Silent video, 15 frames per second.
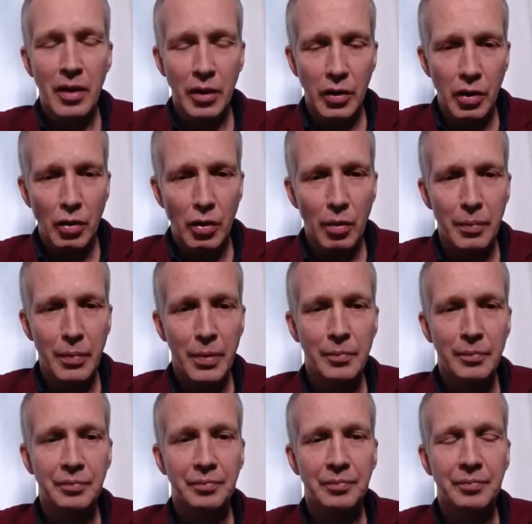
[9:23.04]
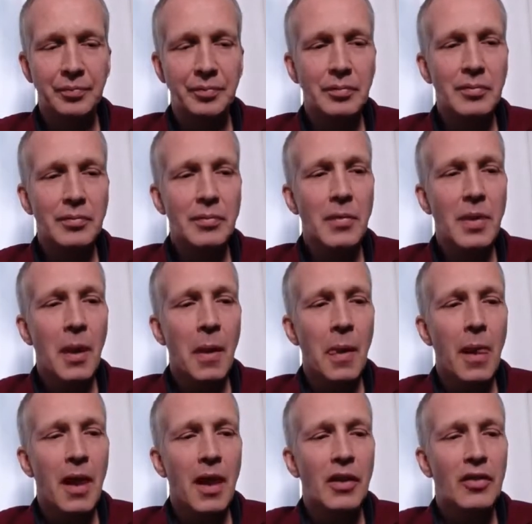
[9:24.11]
Europe.
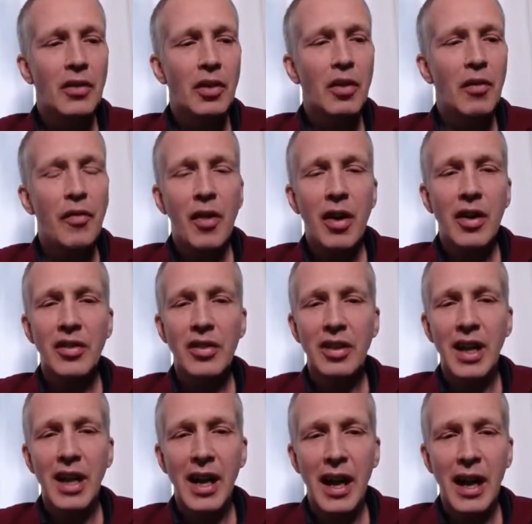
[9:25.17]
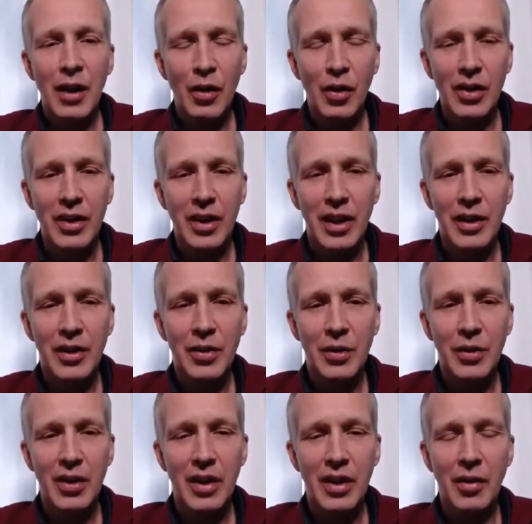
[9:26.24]
So the first thing I looked
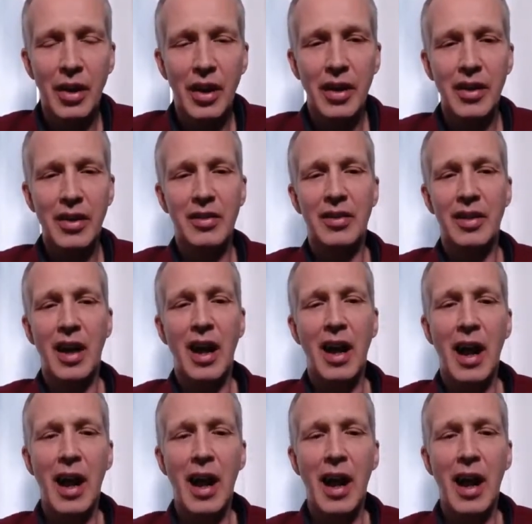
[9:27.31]
into is